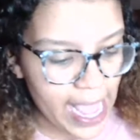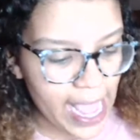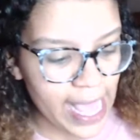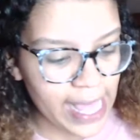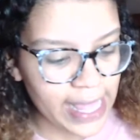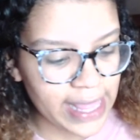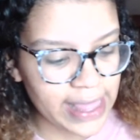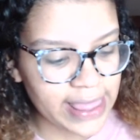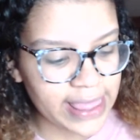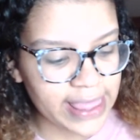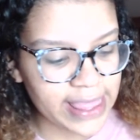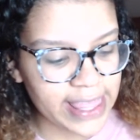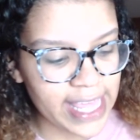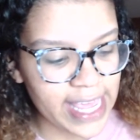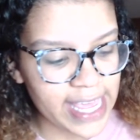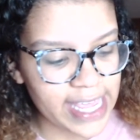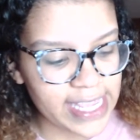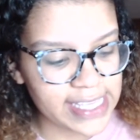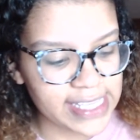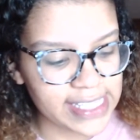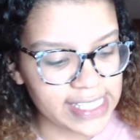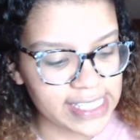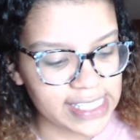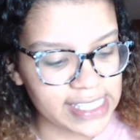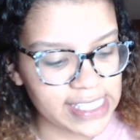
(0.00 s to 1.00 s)
And
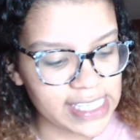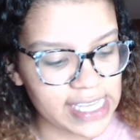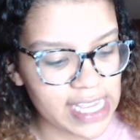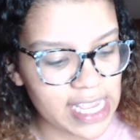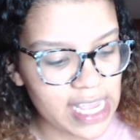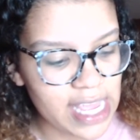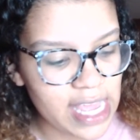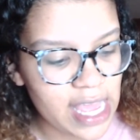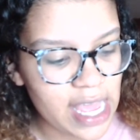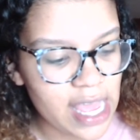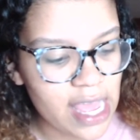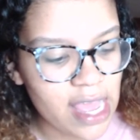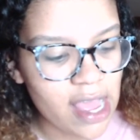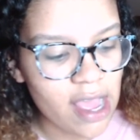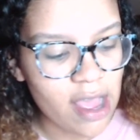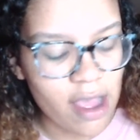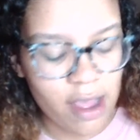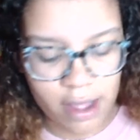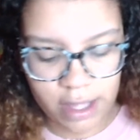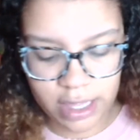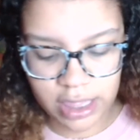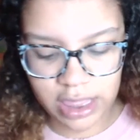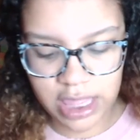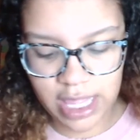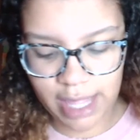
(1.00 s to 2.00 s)
this
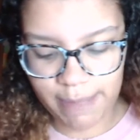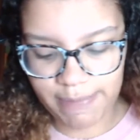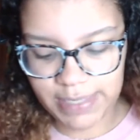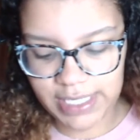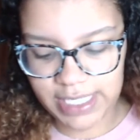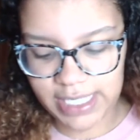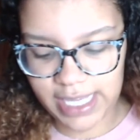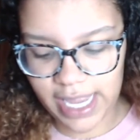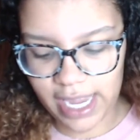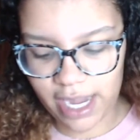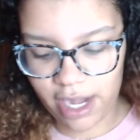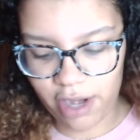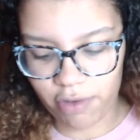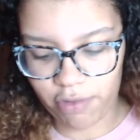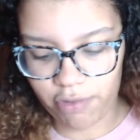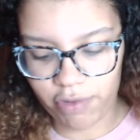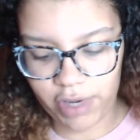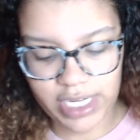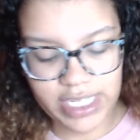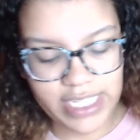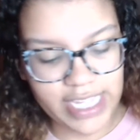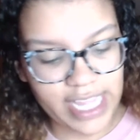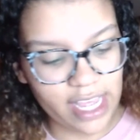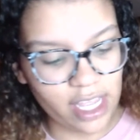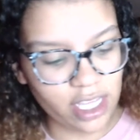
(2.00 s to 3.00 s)
lipstick
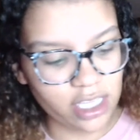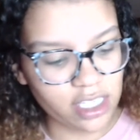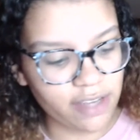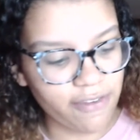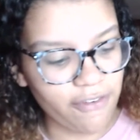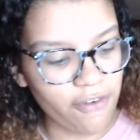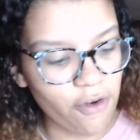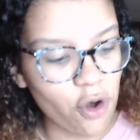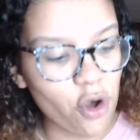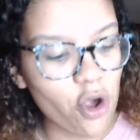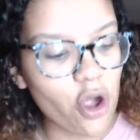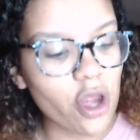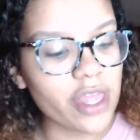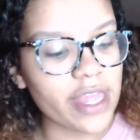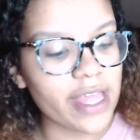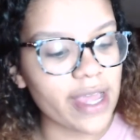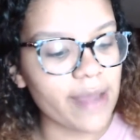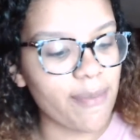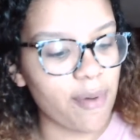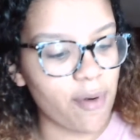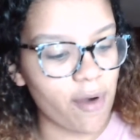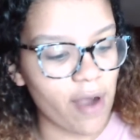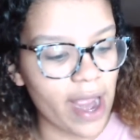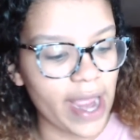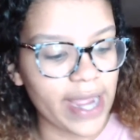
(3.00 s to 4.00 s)
retails for the
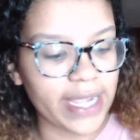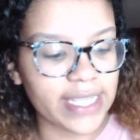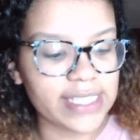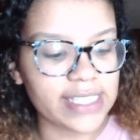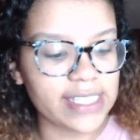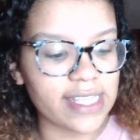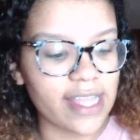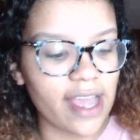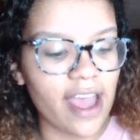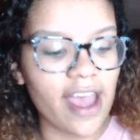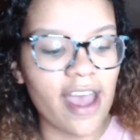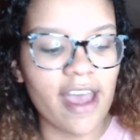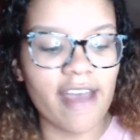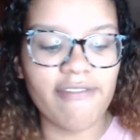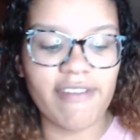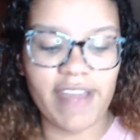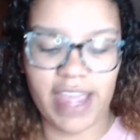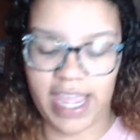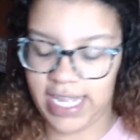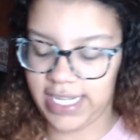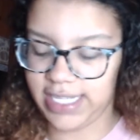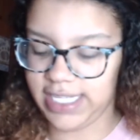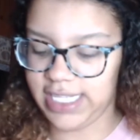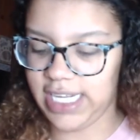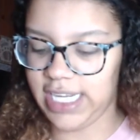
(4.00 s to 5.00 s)
price of
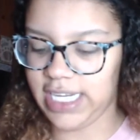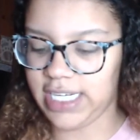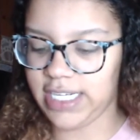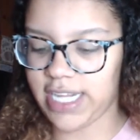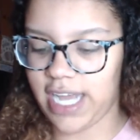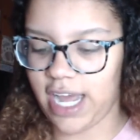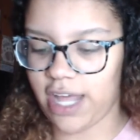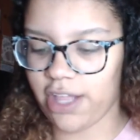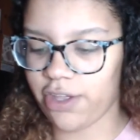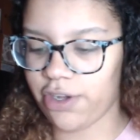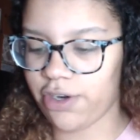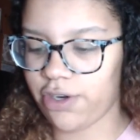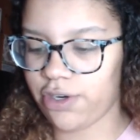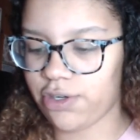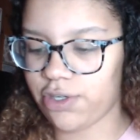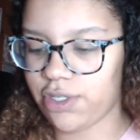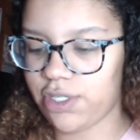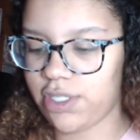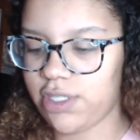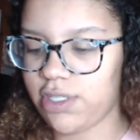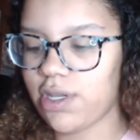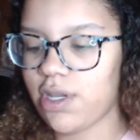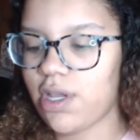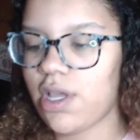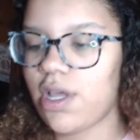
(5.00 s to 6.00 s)

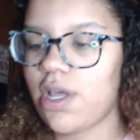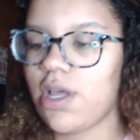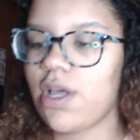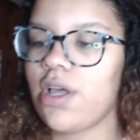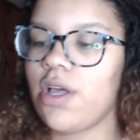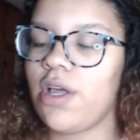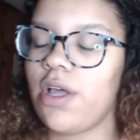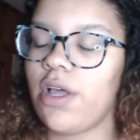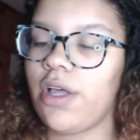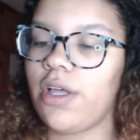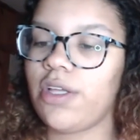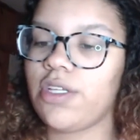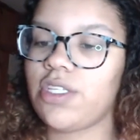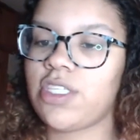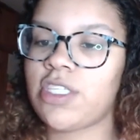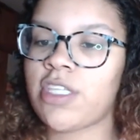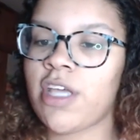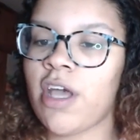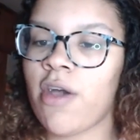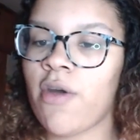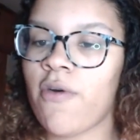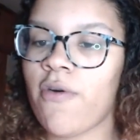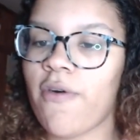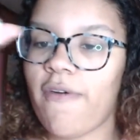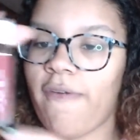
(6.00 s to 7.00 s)
$18.
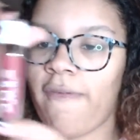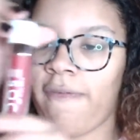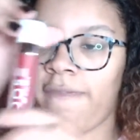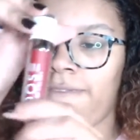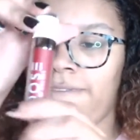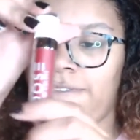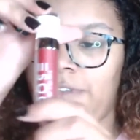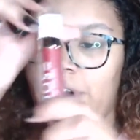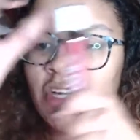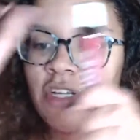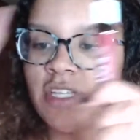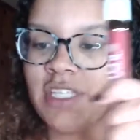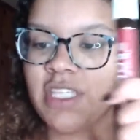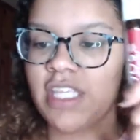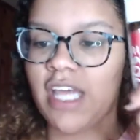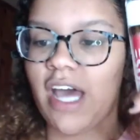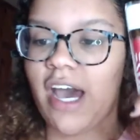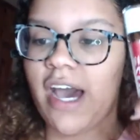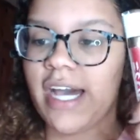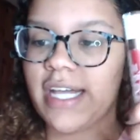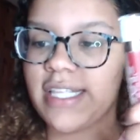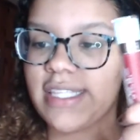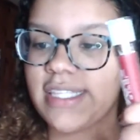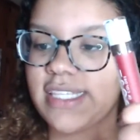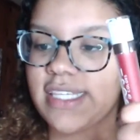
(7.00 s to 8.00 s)
So first
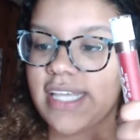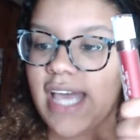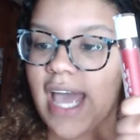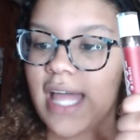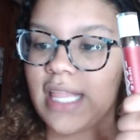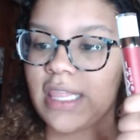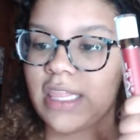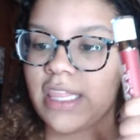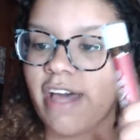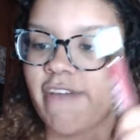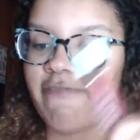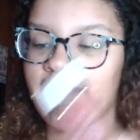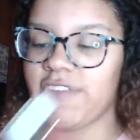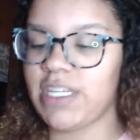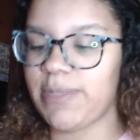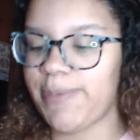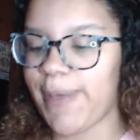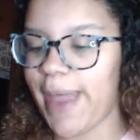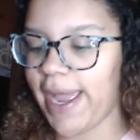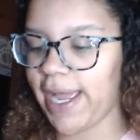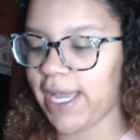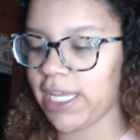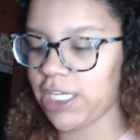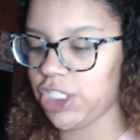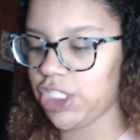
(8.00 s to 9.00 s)
thoughts, I love this
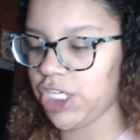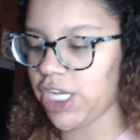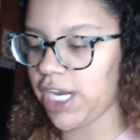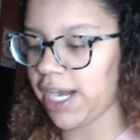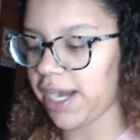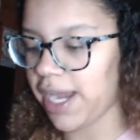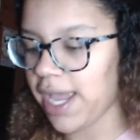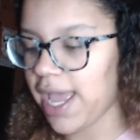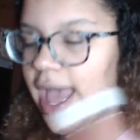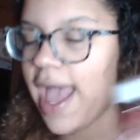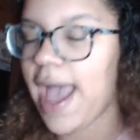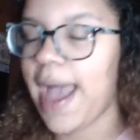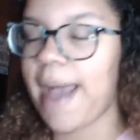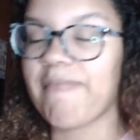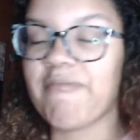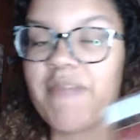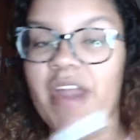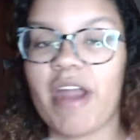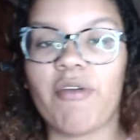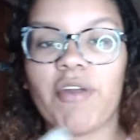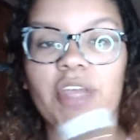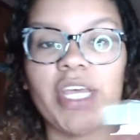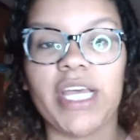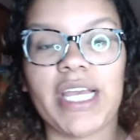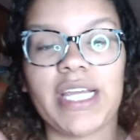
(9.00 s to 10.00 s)
packaging. I'm
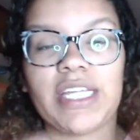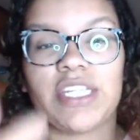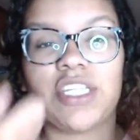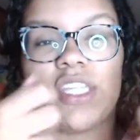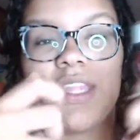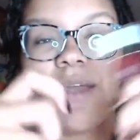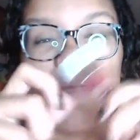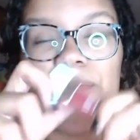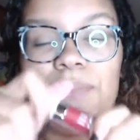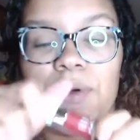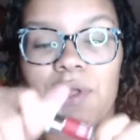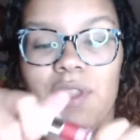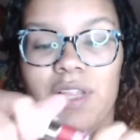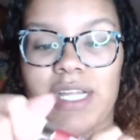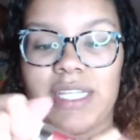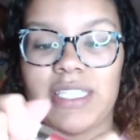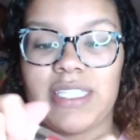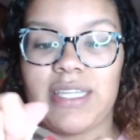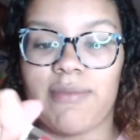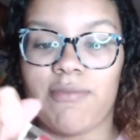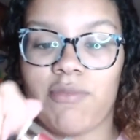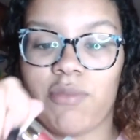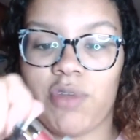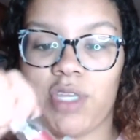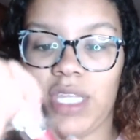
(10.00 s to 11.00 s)
not really into the bullets,
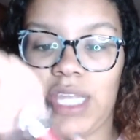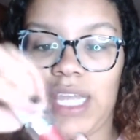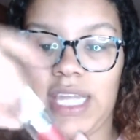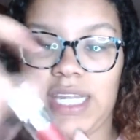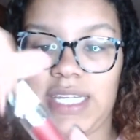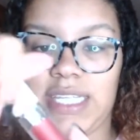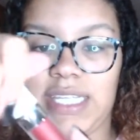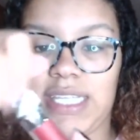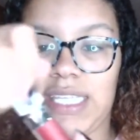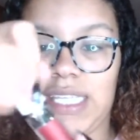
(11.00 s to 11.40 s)
I'm really into